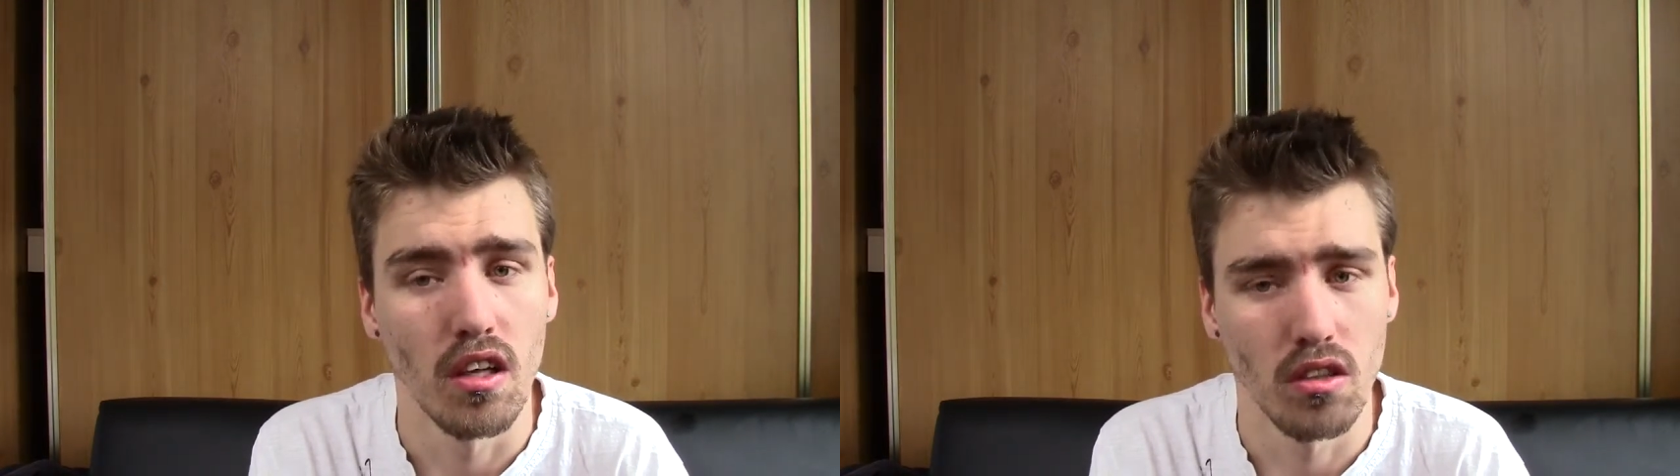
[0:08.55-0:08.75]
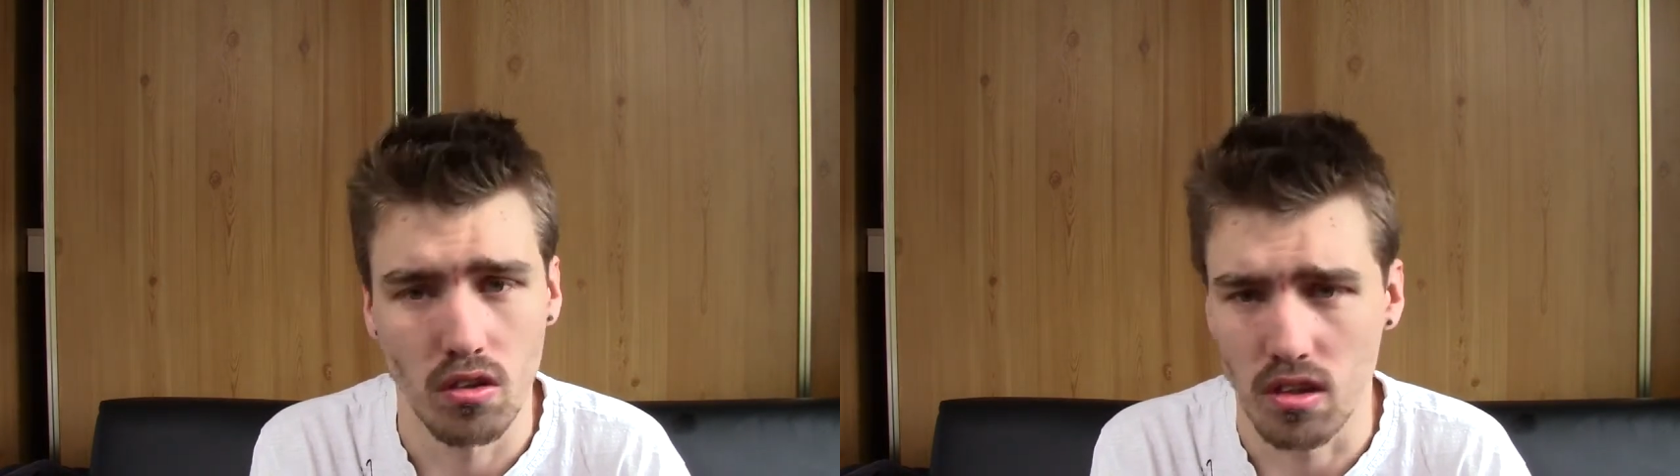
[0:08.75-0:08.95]

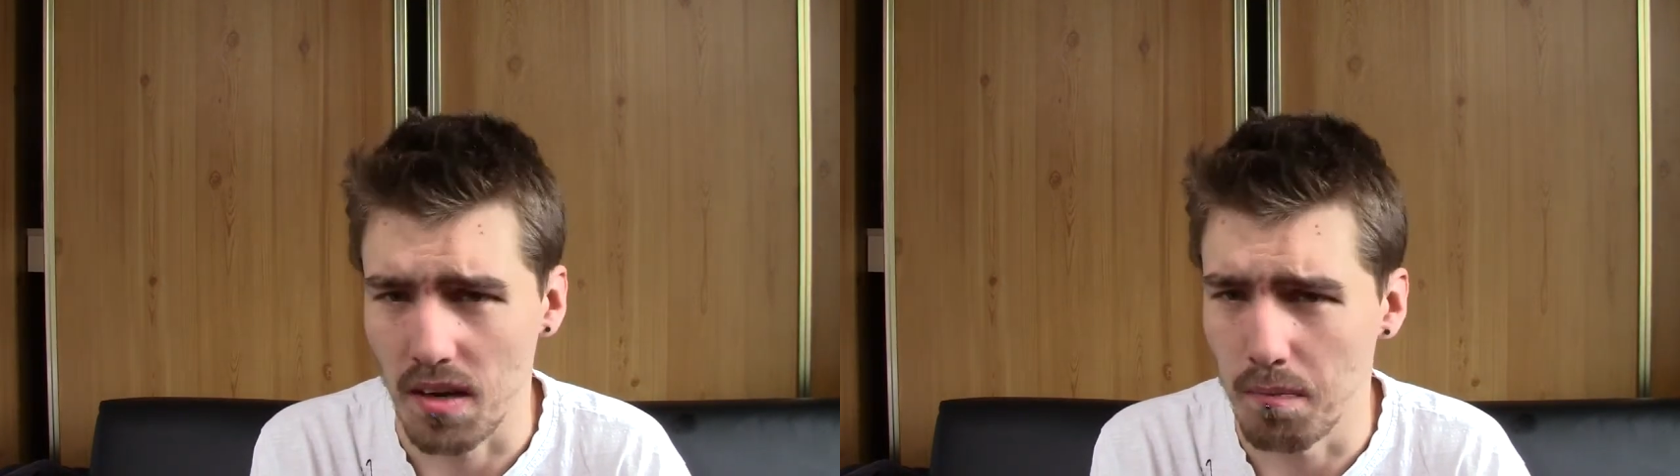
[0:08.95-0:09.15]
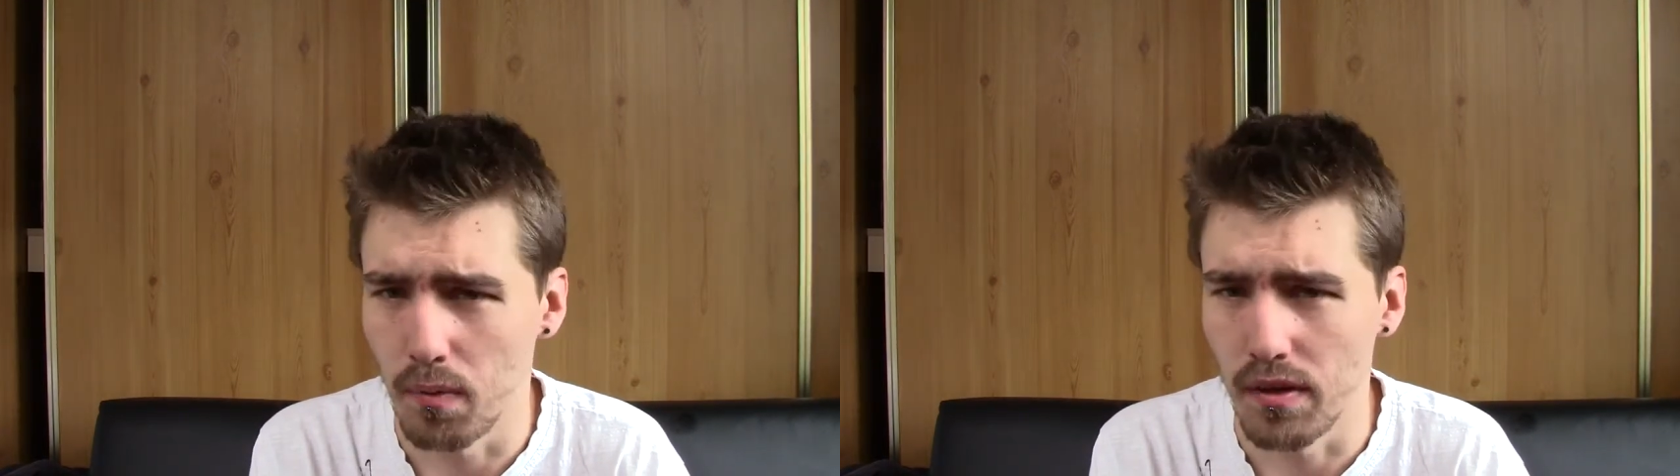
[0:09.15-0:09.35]

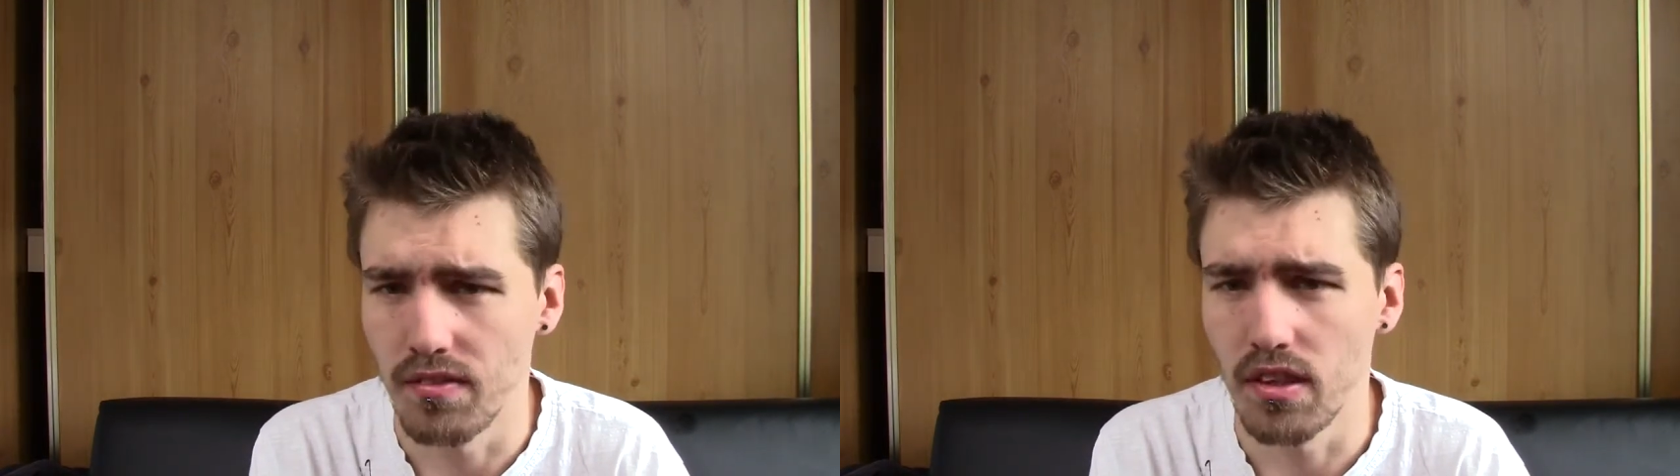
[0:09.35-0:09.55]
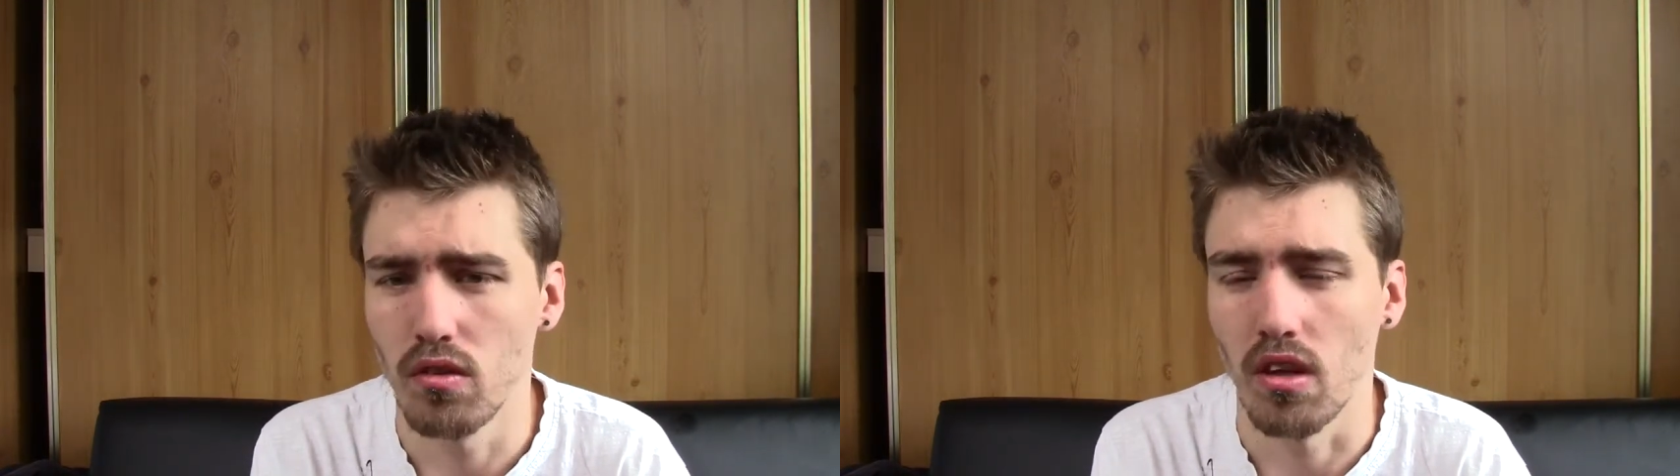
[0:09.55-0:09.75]
sometimes
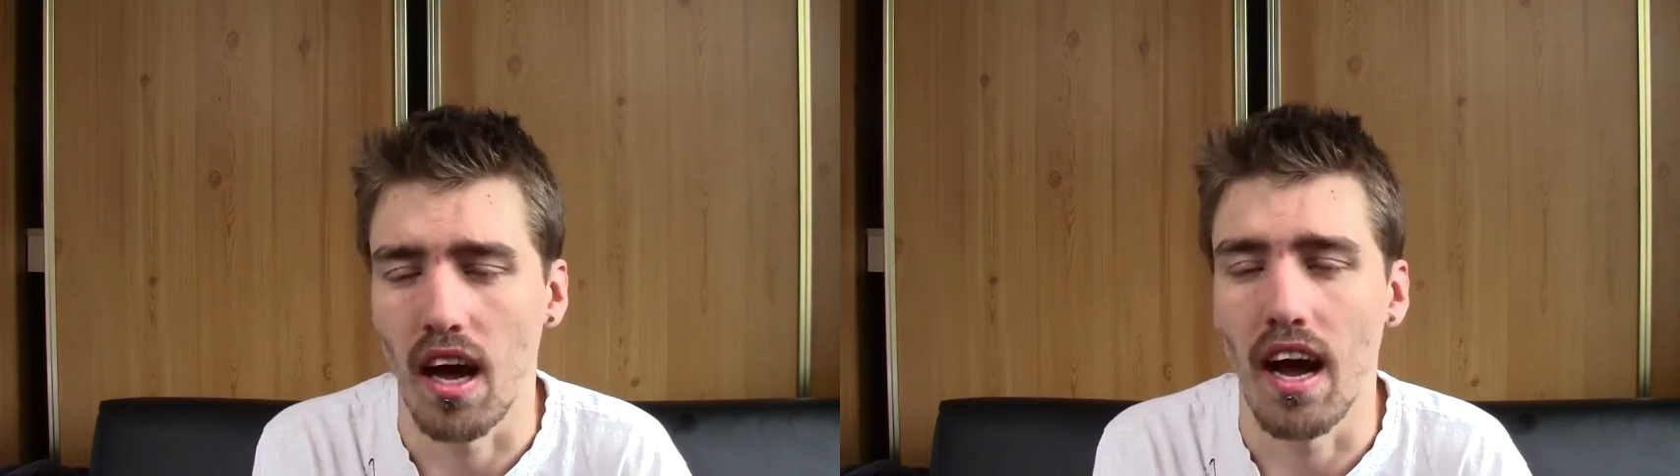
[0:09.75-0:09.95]
previews,